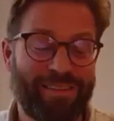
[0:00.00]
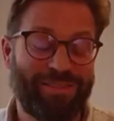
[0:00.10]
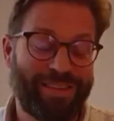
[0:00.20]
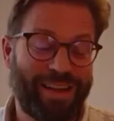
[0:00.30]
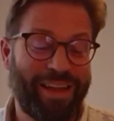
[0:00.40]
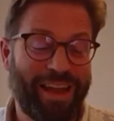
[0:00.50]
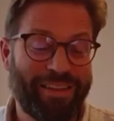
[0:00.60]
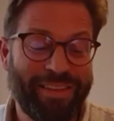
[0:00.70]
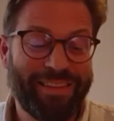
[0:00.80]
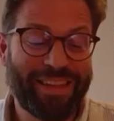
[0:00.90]
I
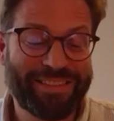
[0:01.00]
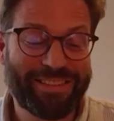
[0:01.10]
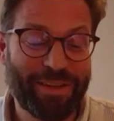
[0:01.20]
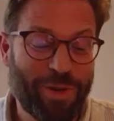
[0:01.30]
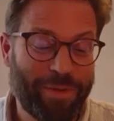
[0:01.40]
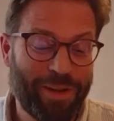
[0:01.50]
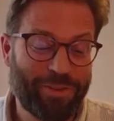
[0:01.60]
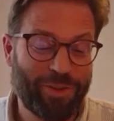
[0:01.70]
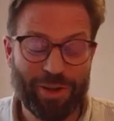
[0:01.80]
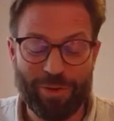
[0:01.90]
think that's the $1
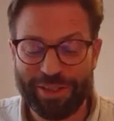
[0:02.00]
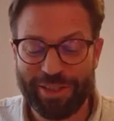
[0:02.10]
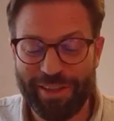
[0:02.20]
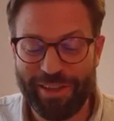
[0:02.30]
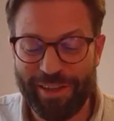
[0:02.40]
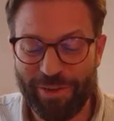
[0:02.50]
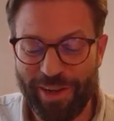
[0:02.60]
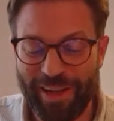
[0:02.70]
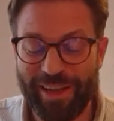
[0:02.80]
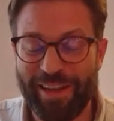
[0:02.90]
million question,
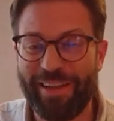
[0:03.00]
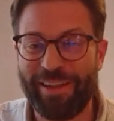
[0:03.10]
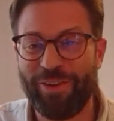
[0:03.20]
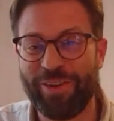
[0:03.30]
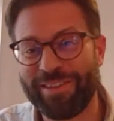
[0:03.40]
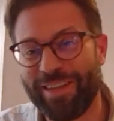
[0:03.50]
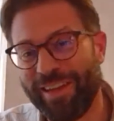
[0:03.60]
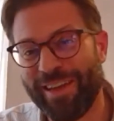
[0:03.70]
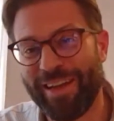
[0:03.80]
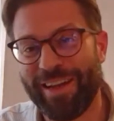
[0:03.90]
Noelia. And
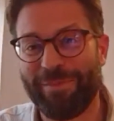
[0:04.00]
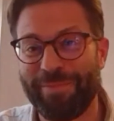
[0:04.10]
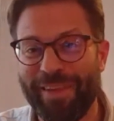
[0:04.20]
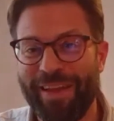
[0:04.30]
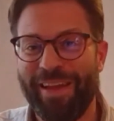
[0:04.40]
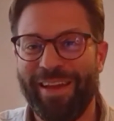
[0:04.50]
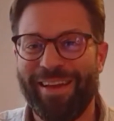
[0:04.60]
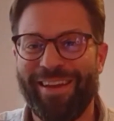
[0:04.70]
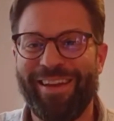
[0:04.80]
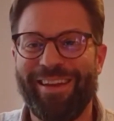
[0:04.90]
honestly,
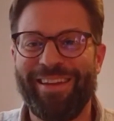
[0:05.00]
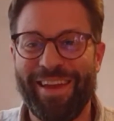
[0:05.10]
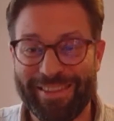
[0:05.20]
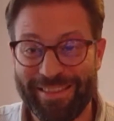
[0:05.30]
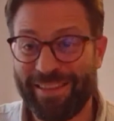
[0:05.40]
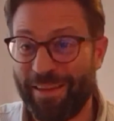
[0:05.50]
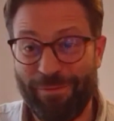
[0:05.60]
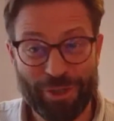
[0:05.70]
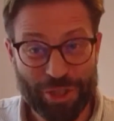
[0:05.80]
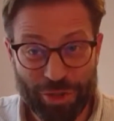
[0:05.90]
yes,
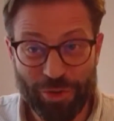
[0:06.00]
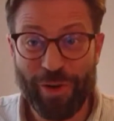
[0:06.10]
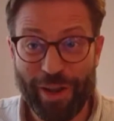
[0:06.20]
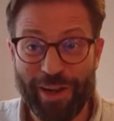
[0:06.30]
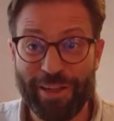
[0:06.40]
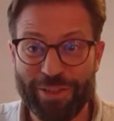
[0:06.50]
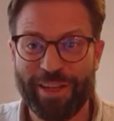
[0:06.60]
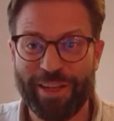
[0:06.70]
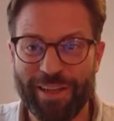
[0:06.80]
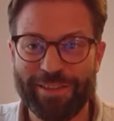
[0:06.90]
for sure, regulation
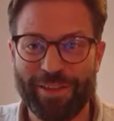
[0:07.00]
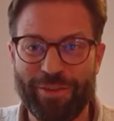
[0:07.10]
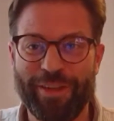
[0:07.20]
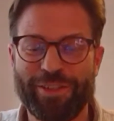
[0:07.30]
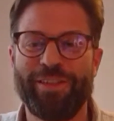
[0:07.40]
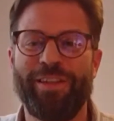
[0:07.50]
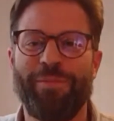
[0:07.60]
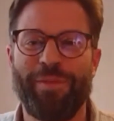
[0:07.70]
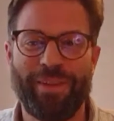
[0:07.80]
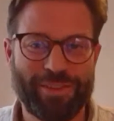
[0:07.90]
kills innovation.
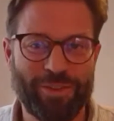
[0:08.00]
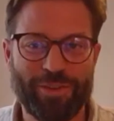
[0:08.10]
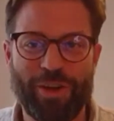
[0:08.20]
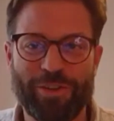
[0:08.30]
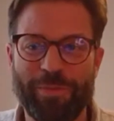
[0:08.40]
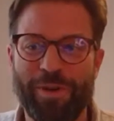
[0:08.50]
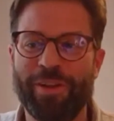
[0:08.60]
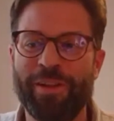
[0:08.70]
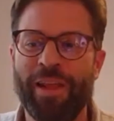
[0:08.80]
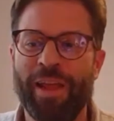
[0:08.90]
I mean, there's no doubt
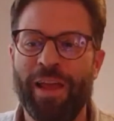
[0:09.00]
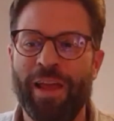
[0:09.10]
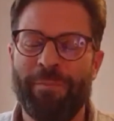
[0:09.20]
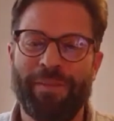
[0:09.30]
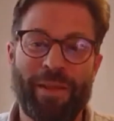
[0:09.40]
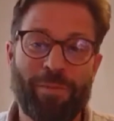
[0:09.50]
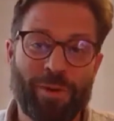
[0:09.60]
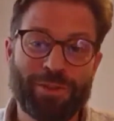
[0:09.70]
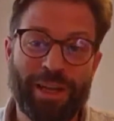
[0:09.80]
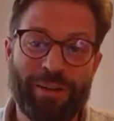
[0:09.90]
about it. But then we
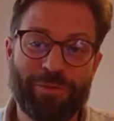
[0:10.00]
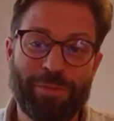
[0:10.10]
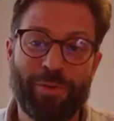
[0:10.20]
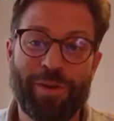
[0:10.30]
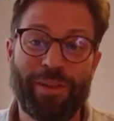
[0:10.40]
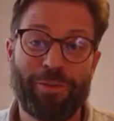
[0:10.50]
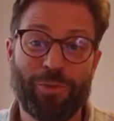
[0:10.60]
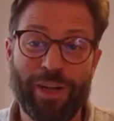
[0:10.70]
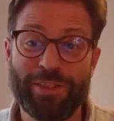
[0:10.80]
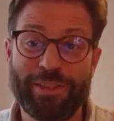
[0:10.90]
also have to be aware that
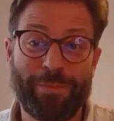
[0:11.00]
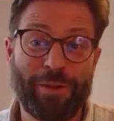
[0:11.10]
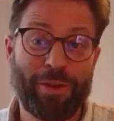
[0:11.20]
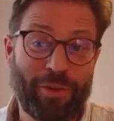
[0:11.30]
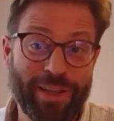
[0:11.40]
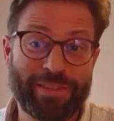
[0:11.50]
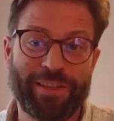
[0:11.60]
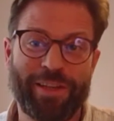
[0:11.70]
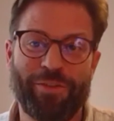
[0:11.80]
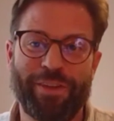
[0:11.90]
regulation sometimes
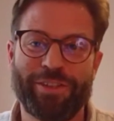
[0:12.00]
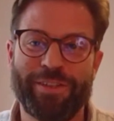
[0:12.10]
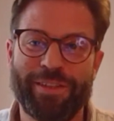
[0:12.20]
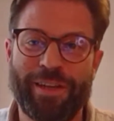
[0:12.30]
creates innovation.